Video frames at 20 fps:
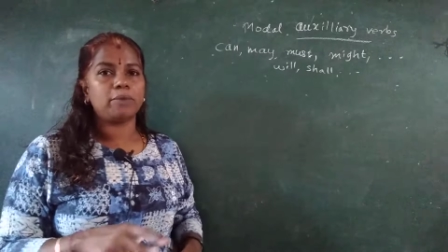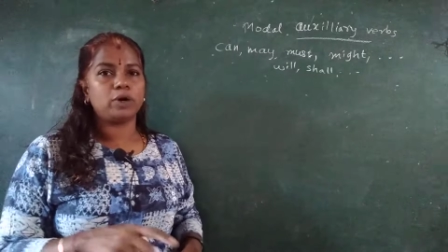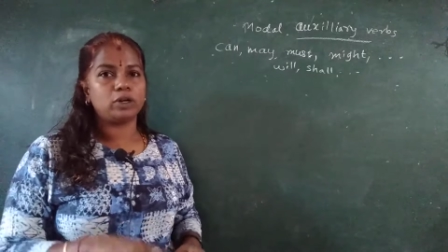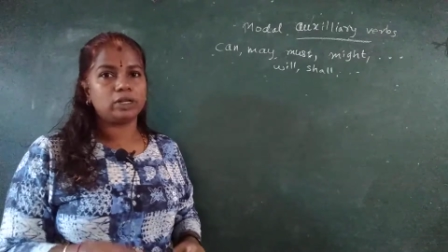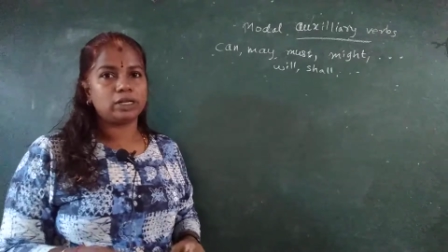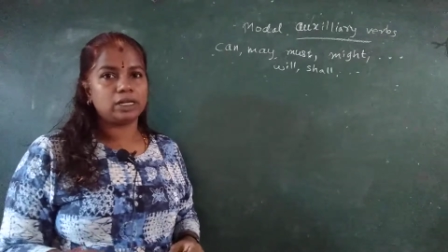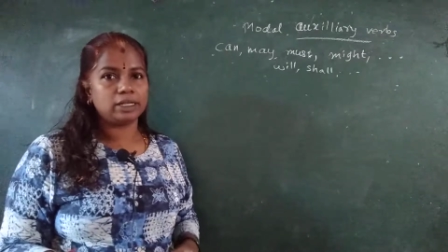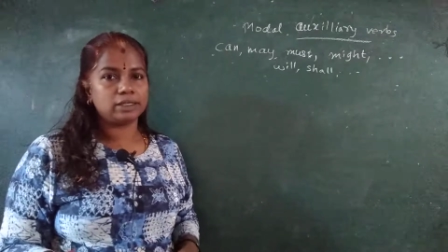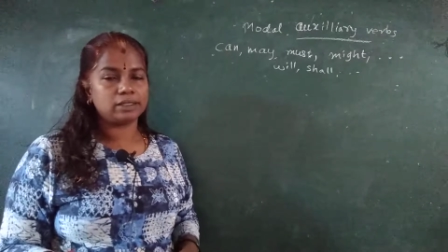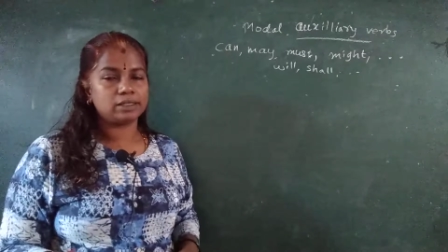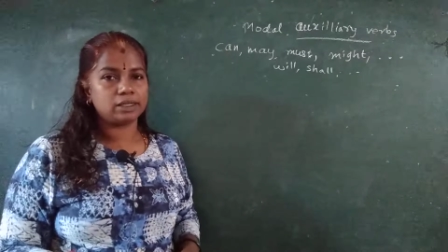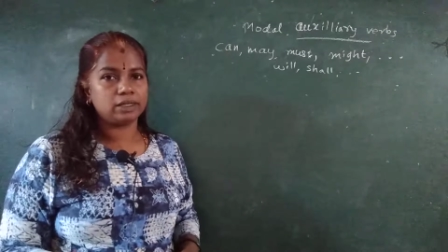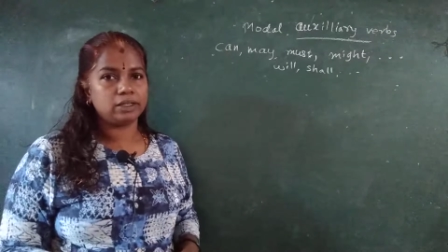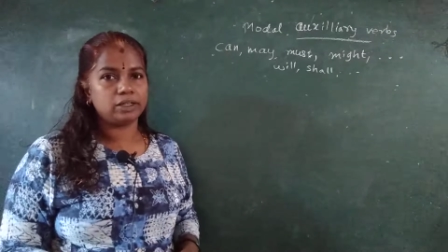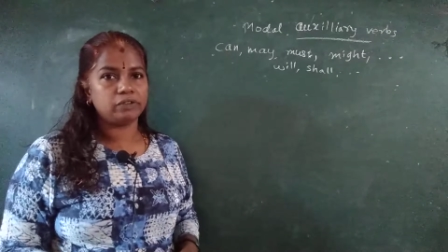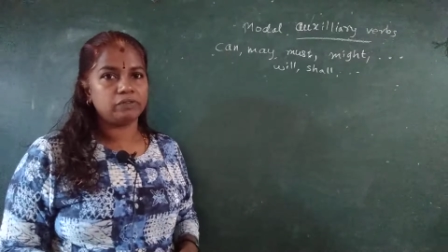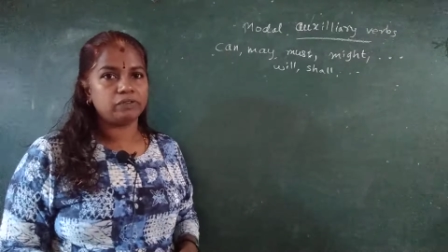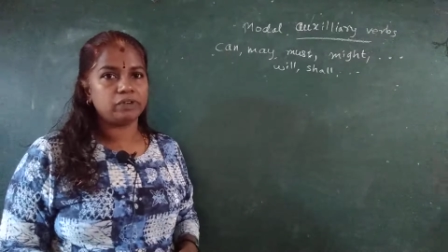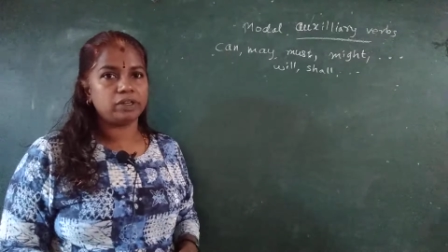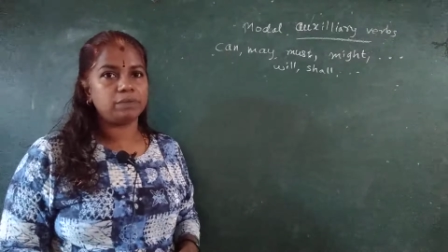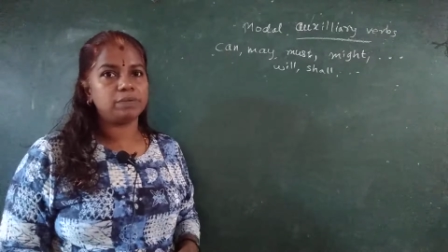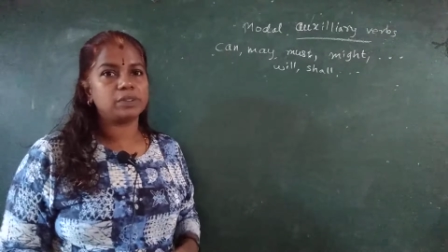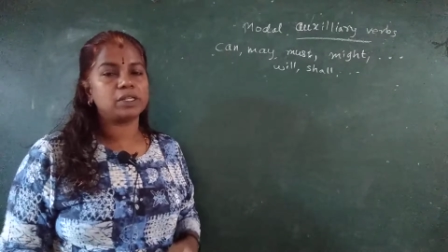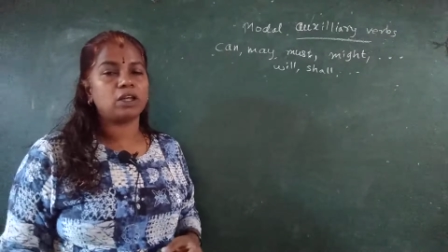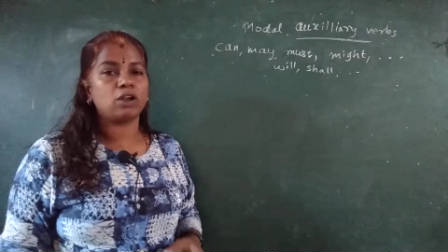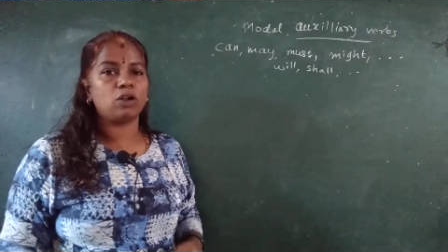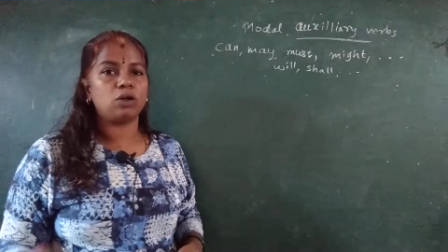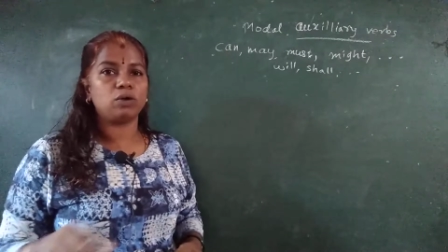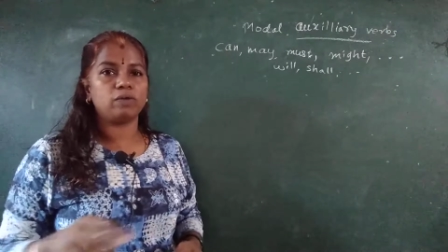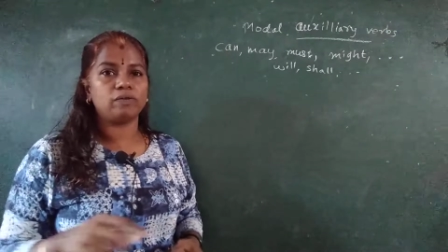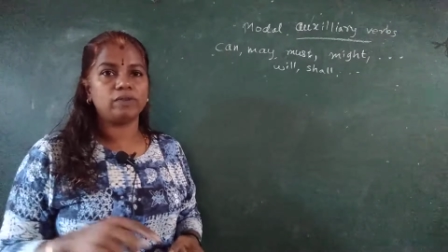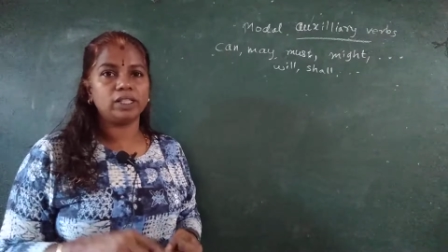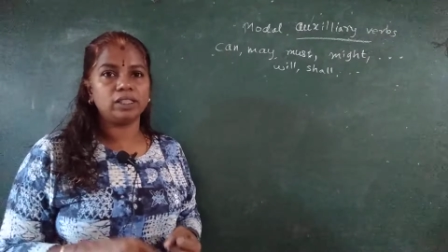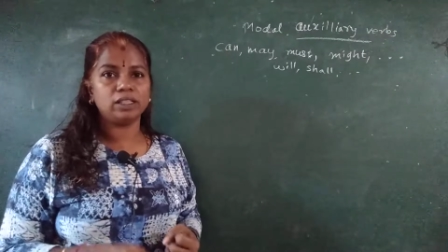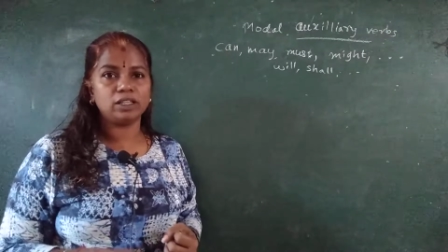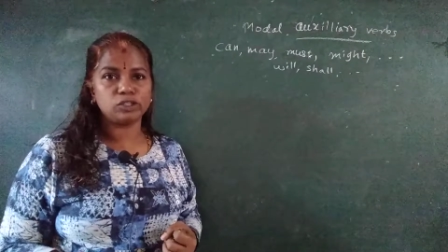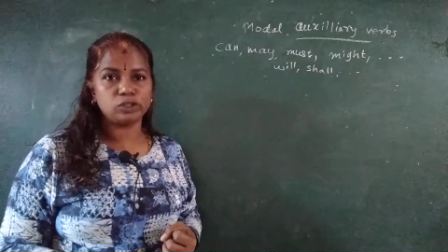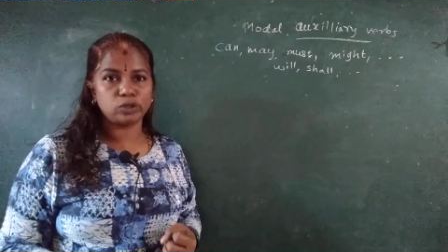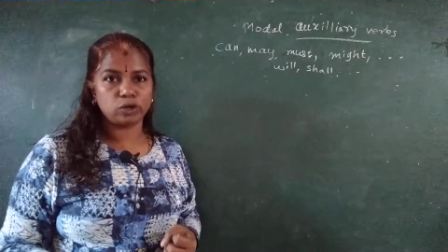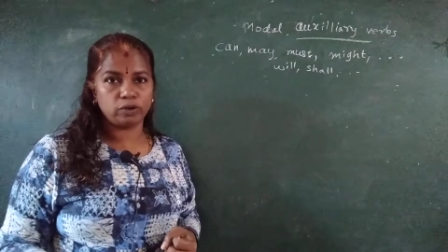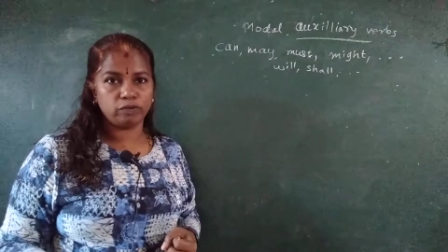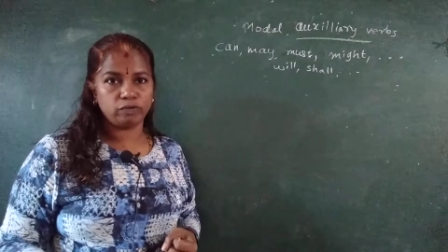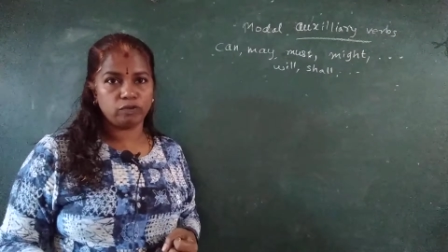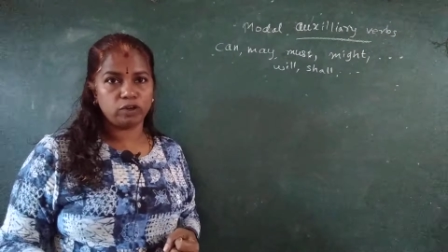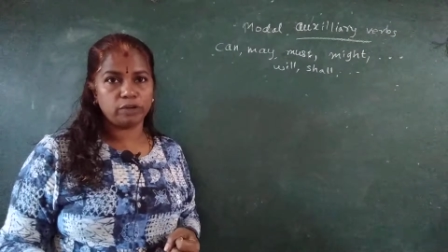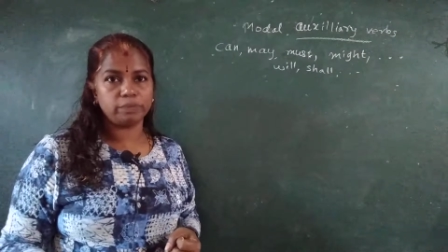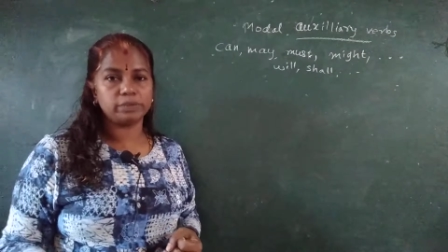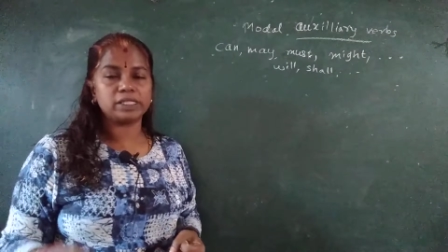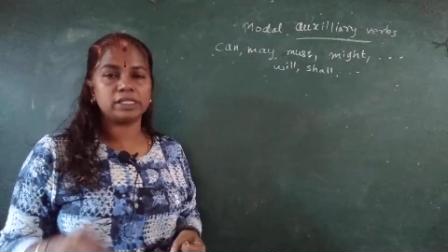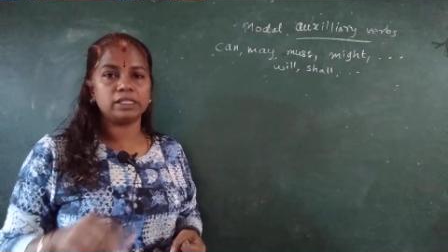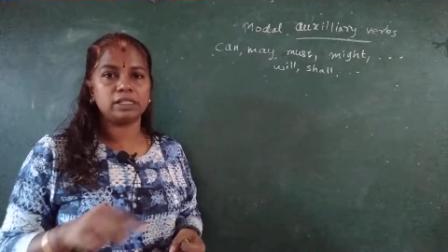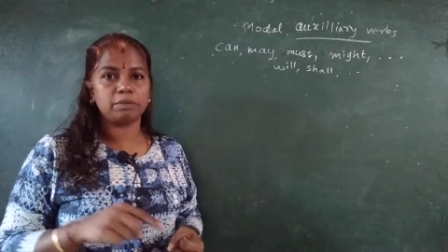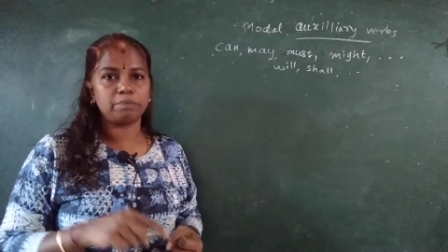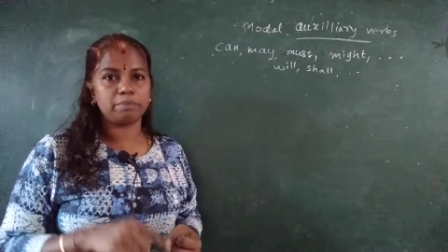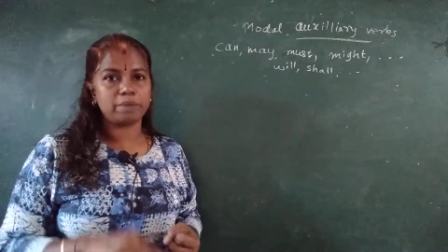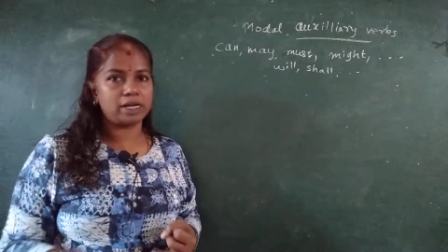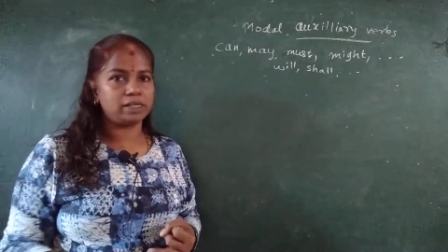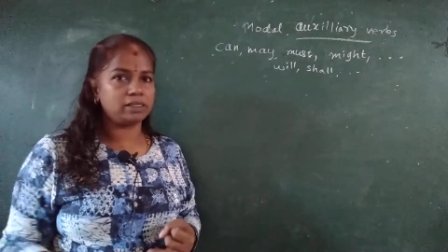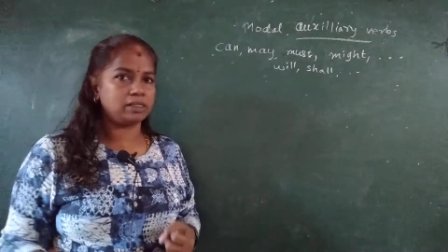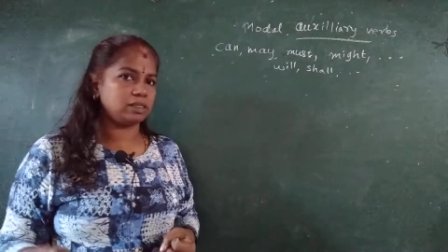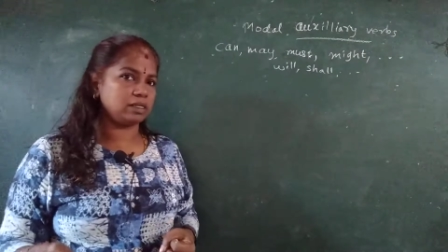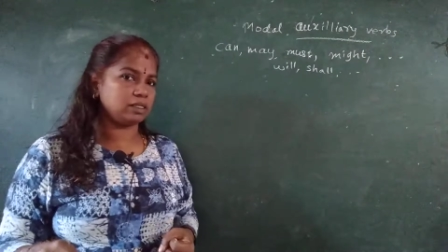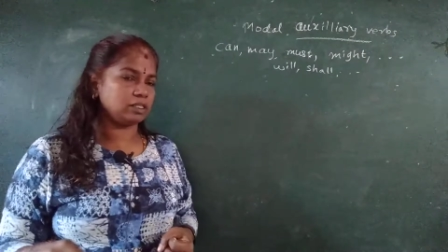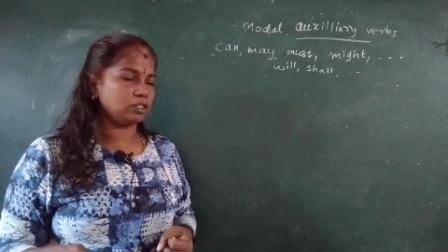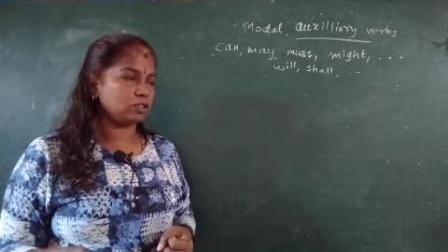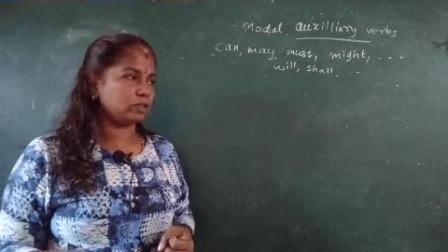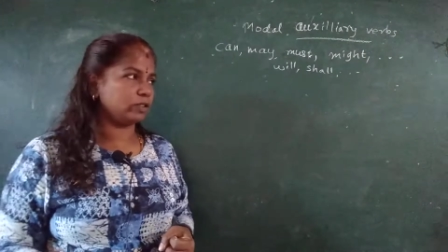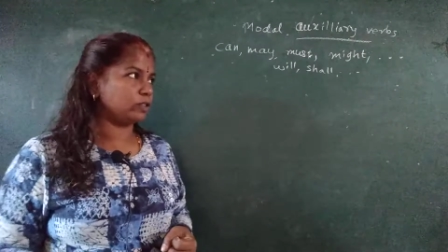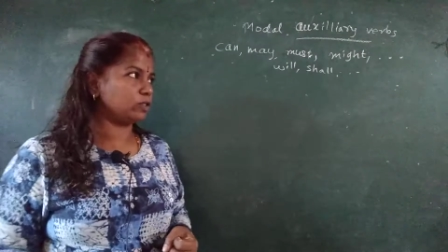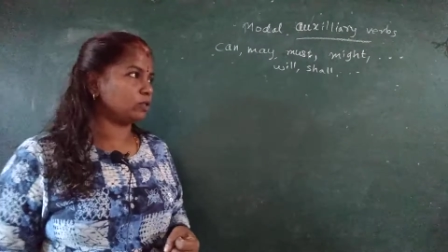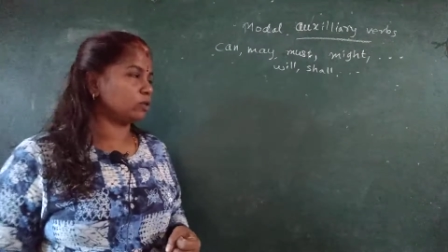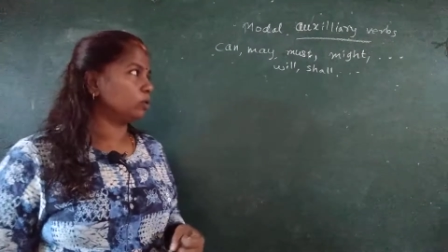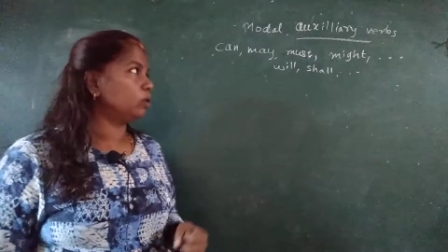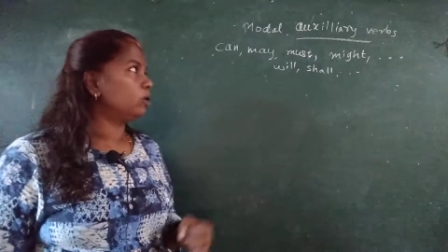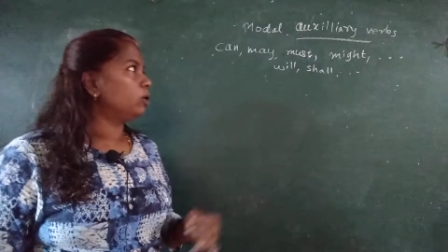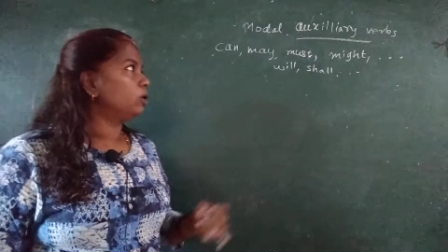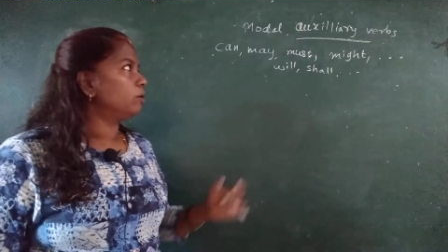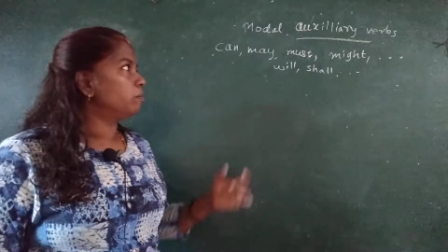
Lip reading: modal auxiliary verbs along with the short forms, the past tense also.